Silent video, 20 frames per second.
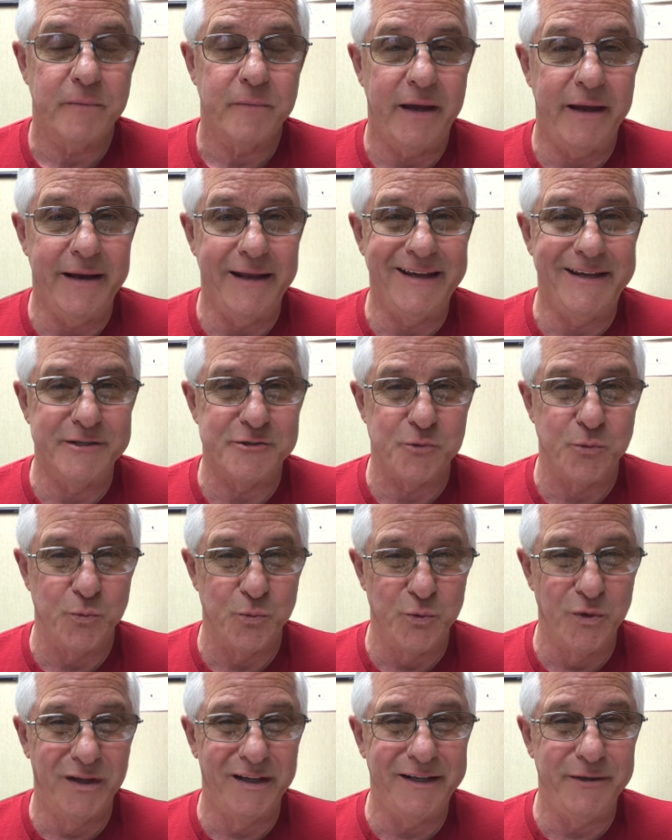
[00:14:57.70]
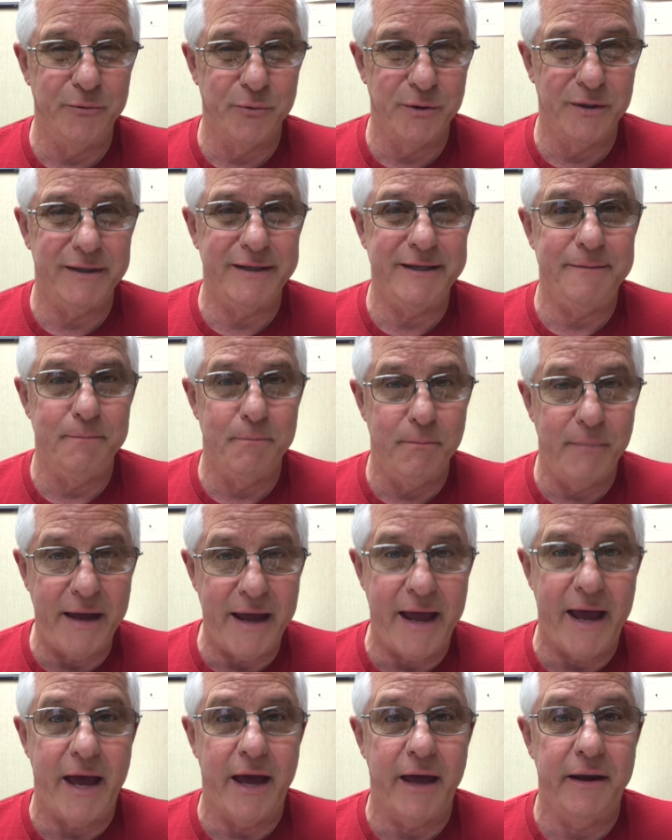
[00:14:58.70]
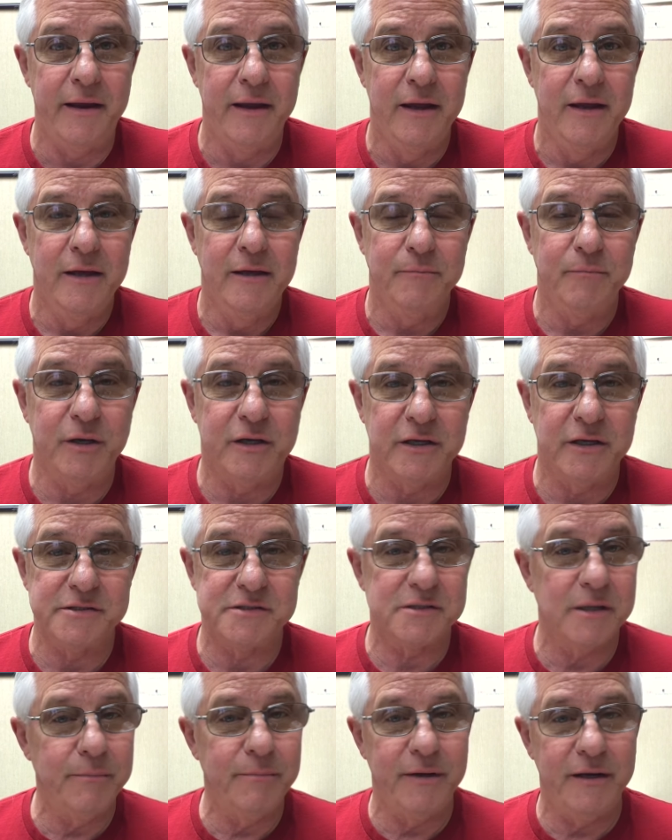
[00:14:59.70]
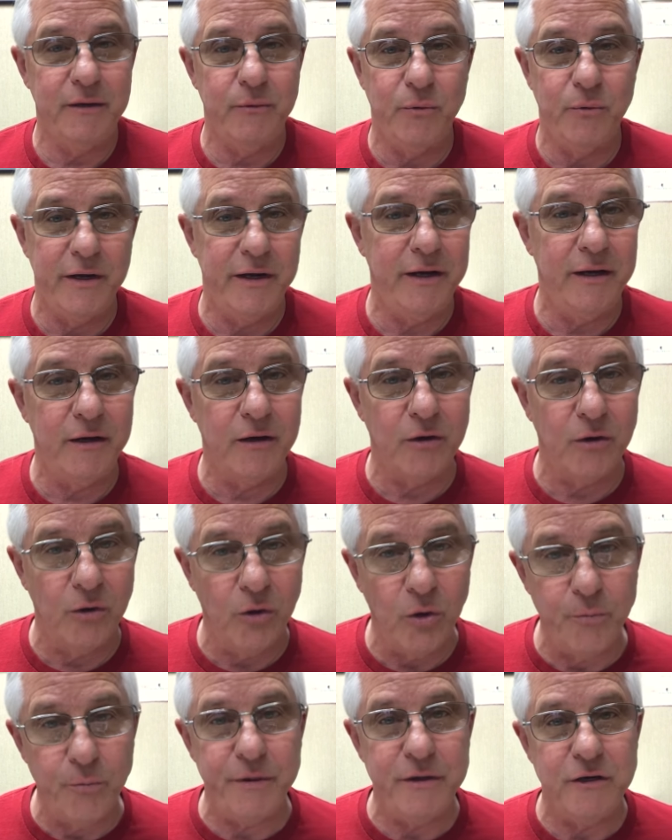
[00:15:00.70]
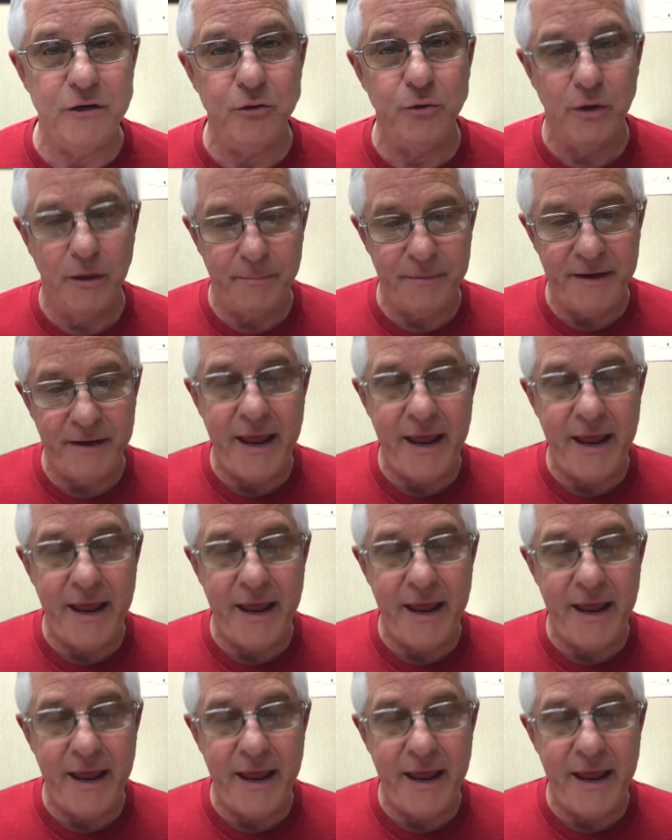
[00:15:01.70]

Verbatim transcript: And it gets really, really mad because somebody went in there, opened you up, and